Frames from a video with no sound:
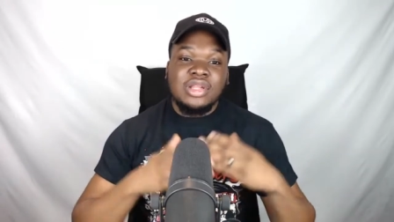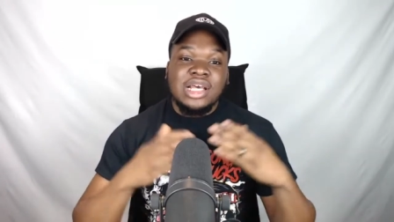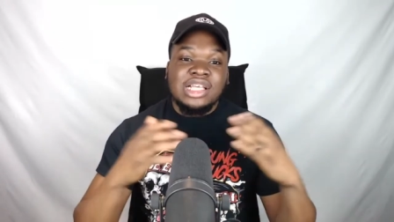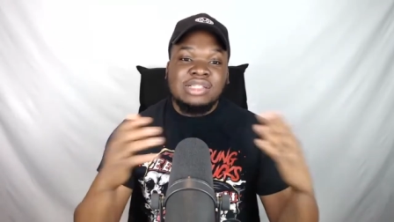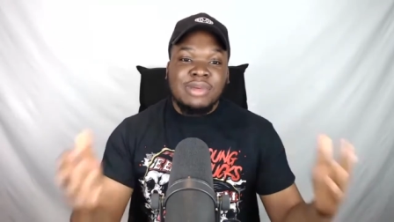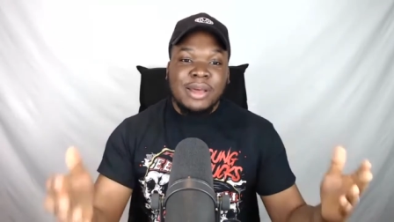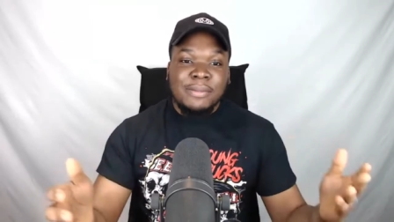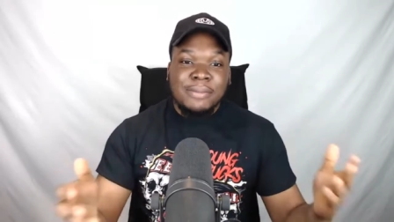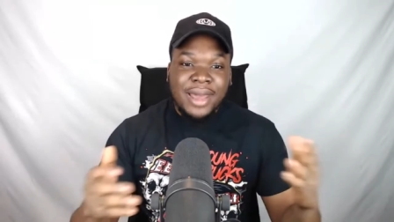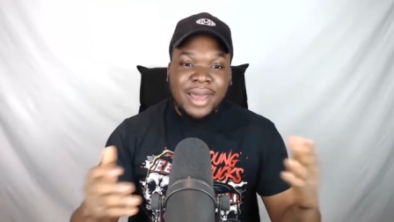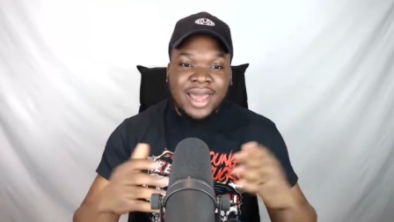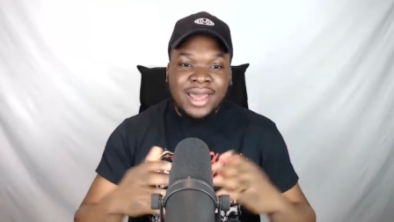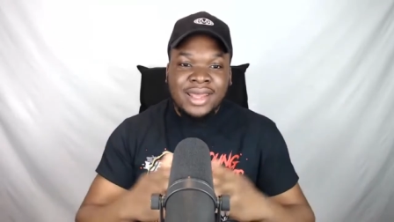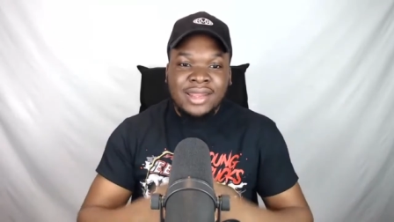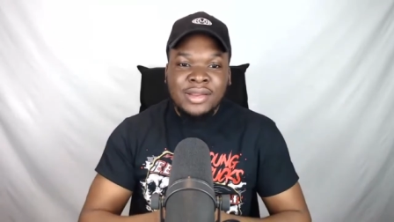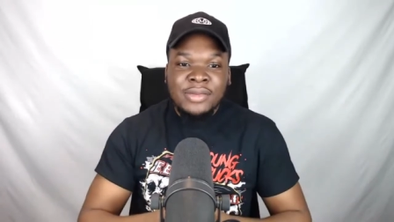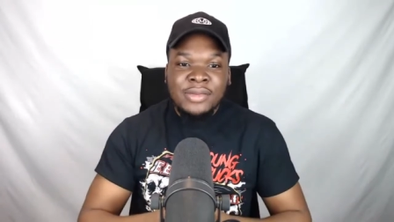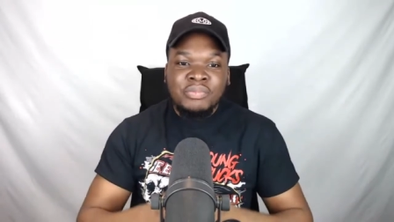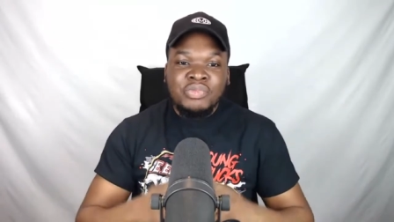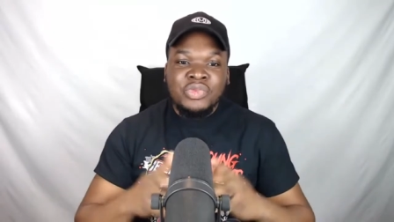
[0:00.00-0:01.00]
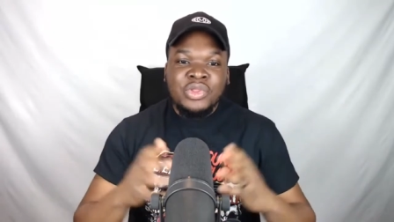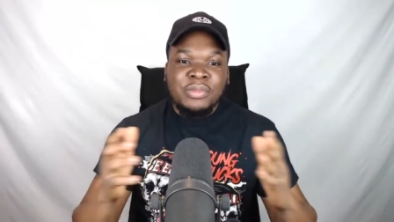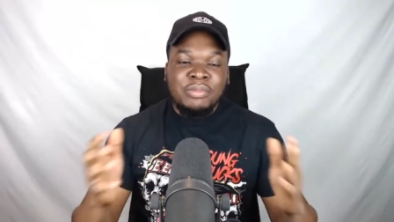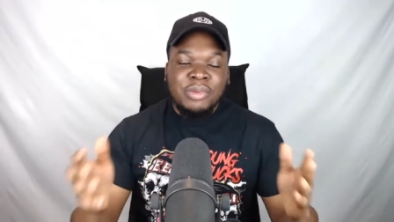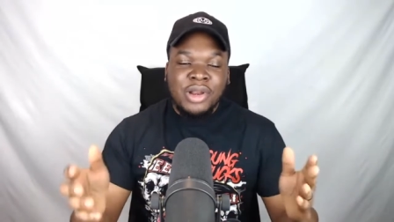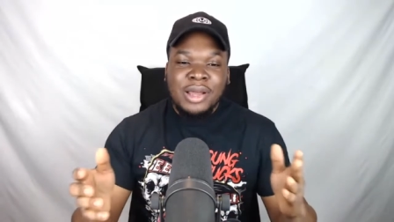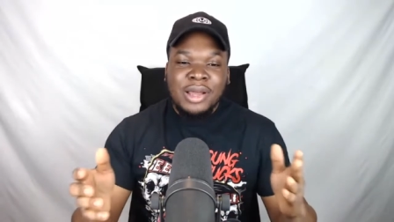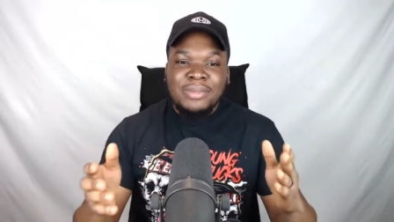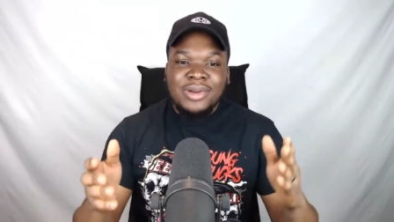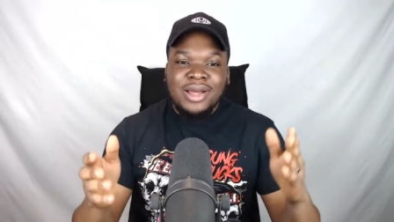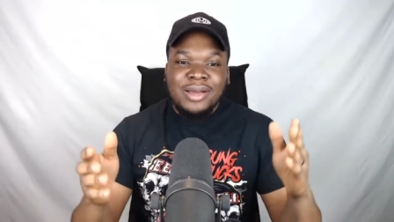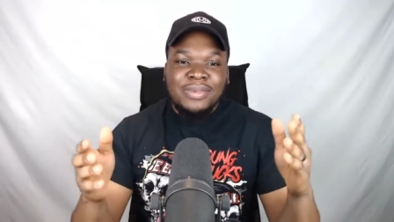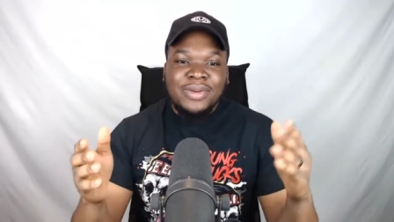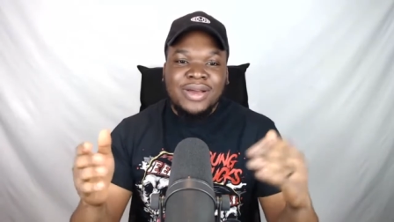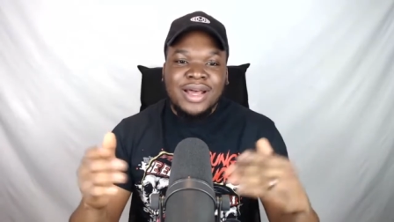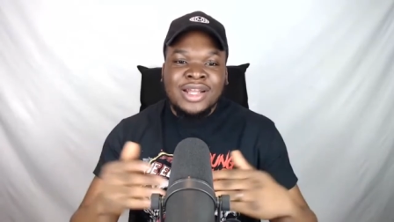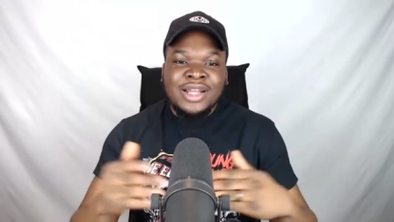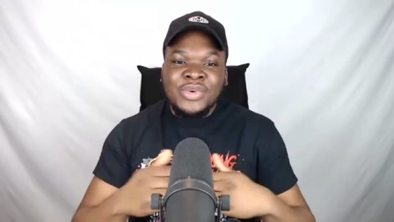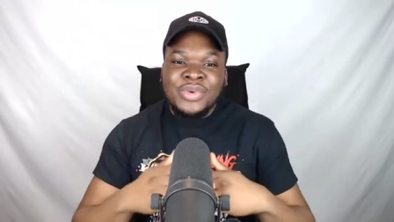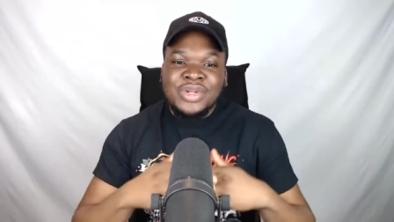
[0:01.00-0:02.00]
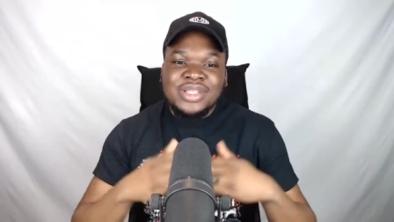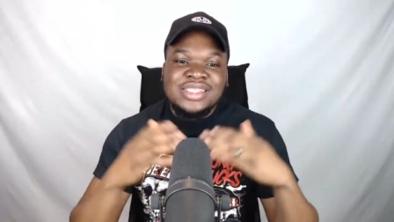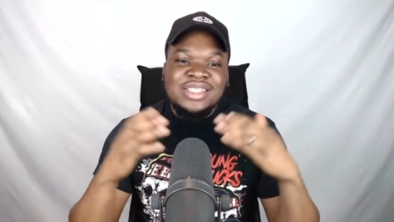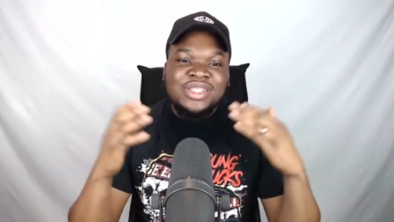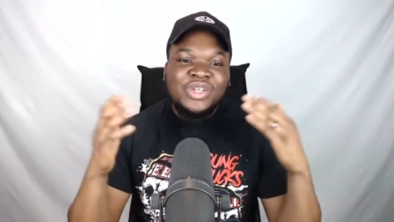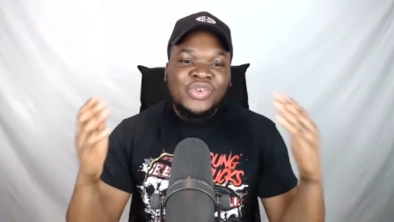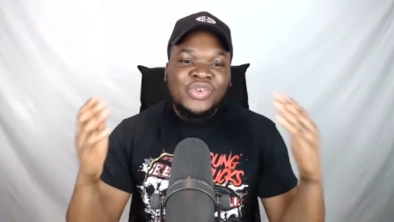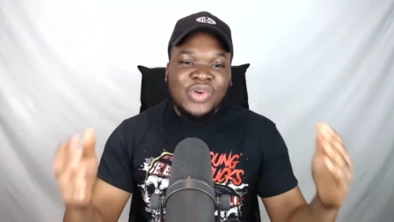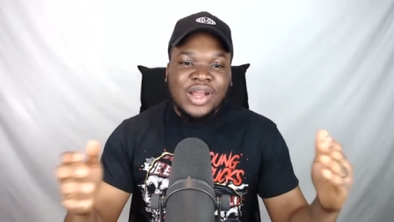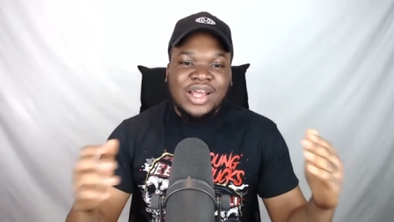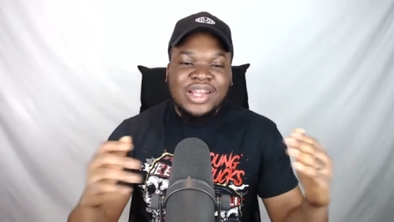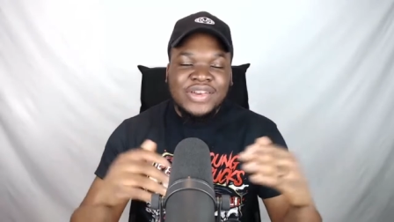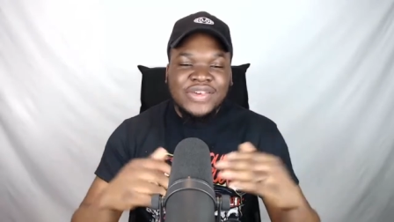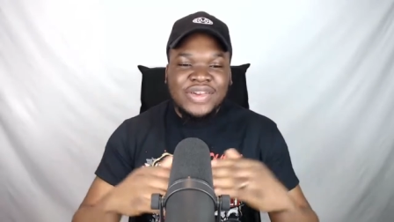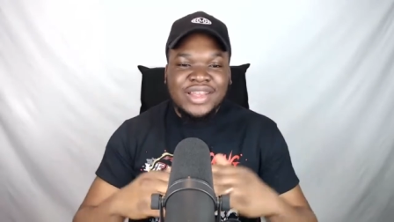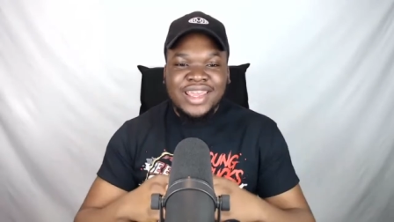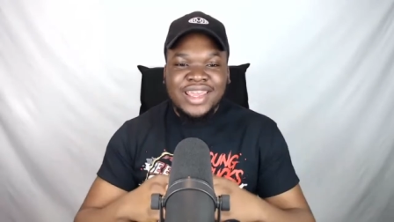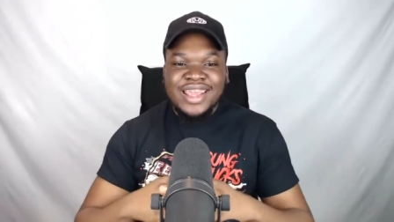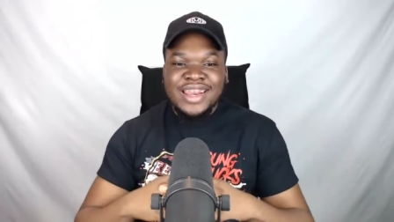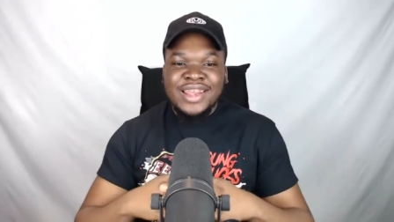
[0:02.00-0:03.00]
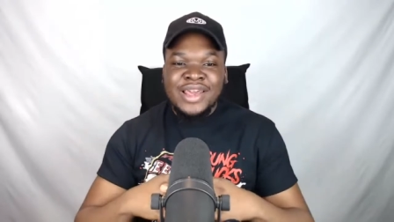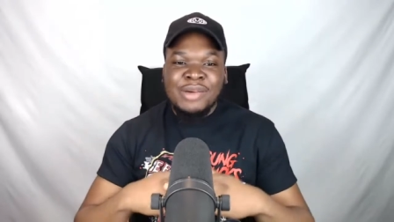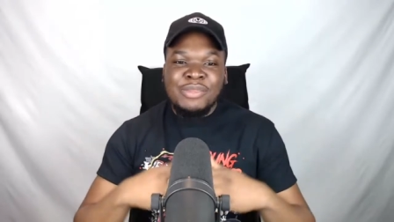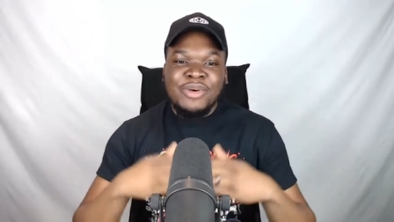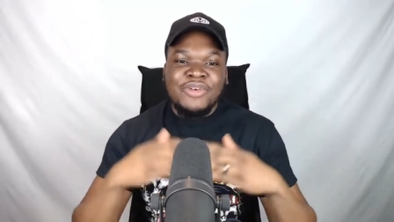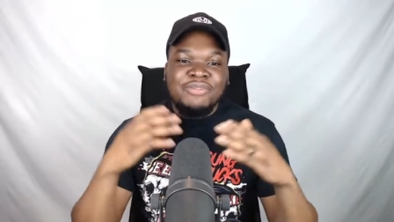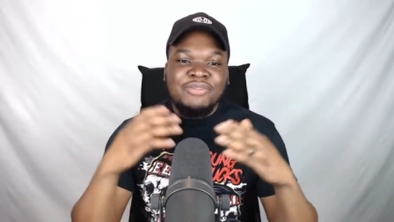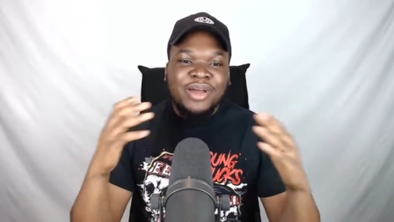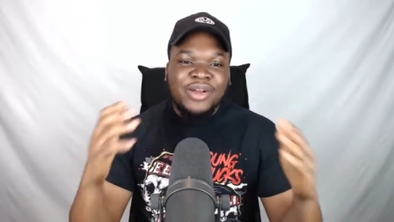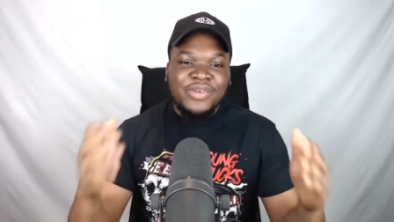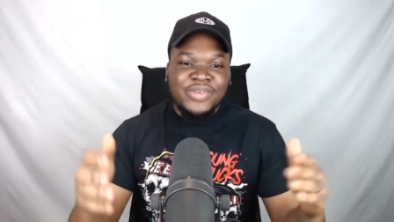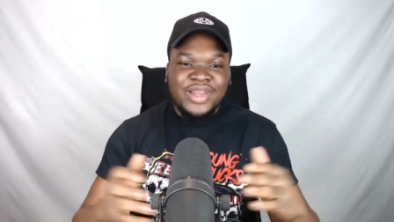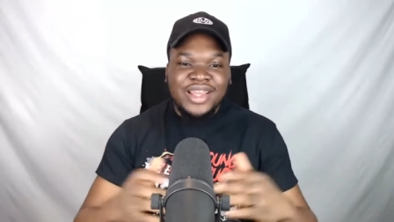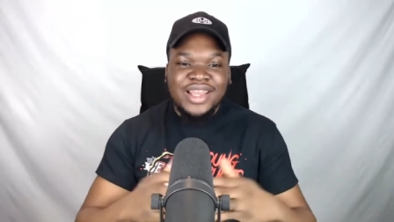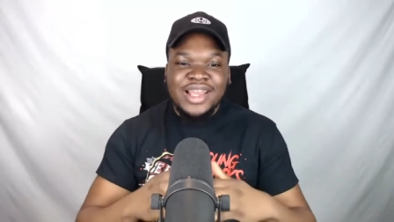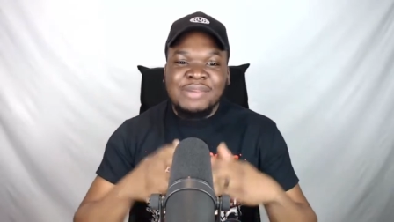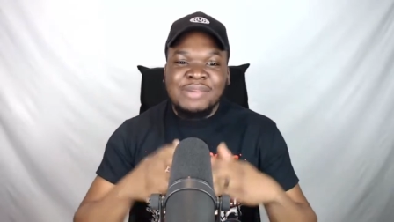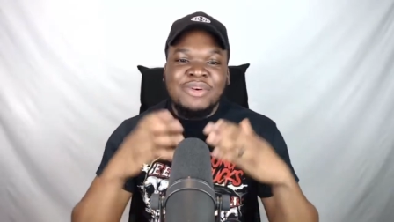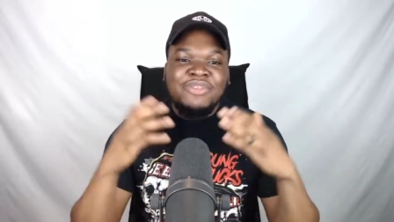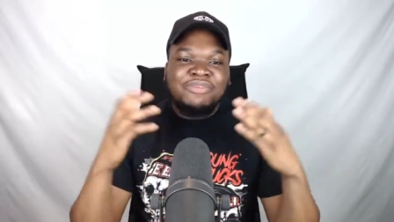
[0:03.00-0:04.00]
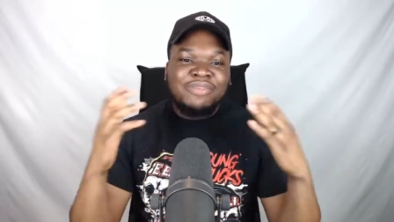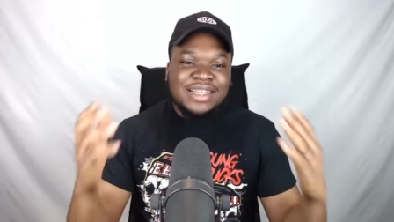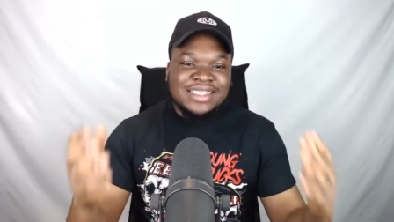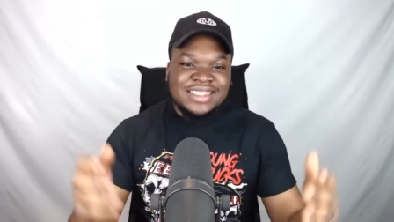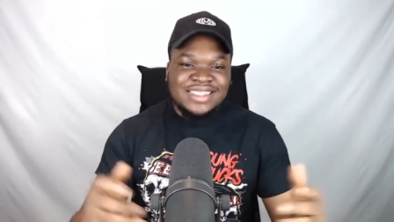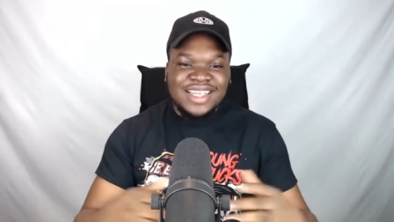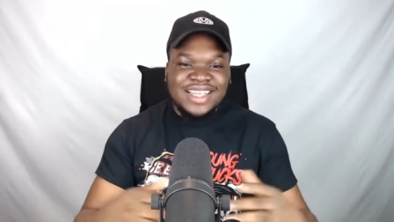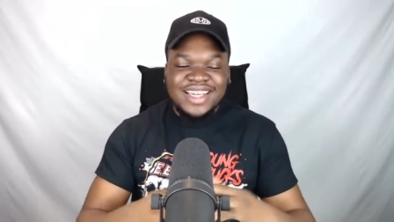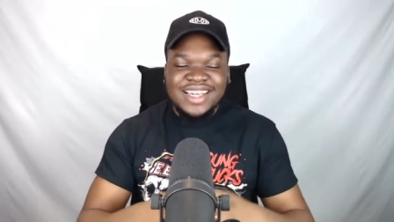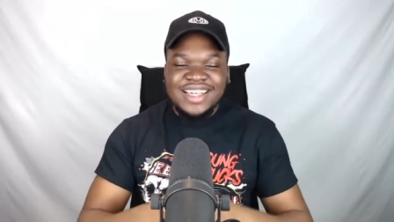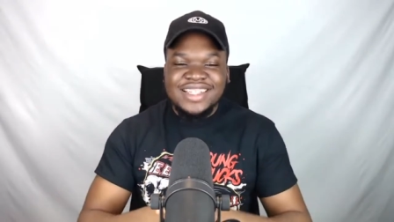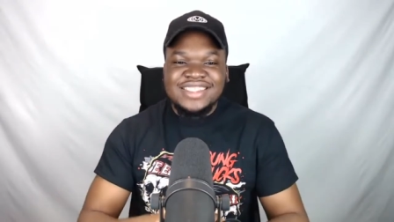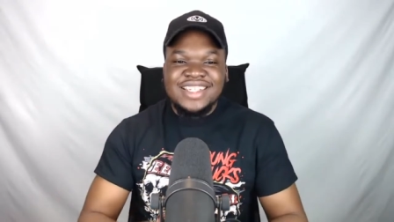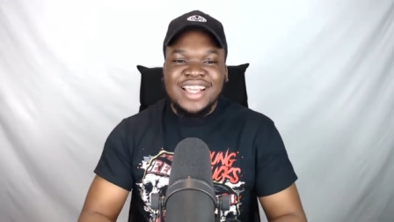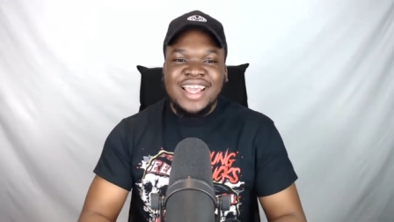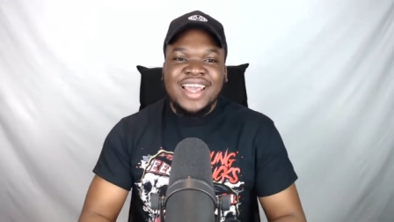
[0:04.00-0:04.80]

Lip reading: That's my man, blah blah blah. I don't want to see you around here again. Come off my ring, come off my stage."